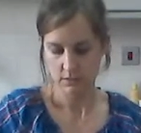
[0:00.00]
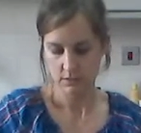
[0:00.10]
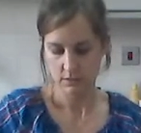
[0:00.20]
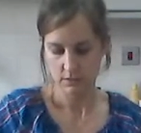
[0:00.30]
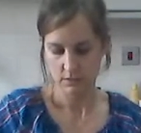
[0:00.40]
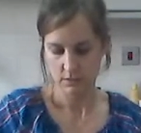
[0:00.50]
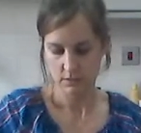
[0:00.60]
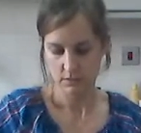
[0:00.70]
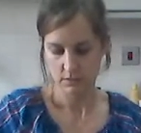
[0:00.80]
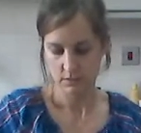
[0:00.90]

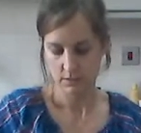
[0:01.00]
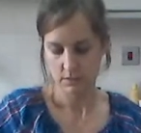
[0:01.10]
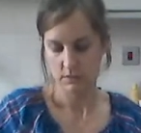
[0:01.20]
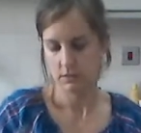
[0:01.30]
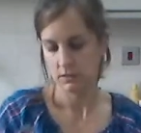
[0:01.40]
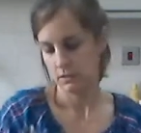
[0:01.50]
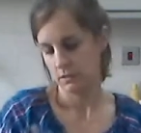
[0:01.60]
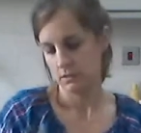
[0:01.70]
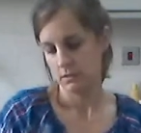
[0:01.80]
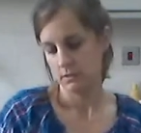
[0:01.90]

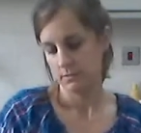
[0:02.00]
[no speech]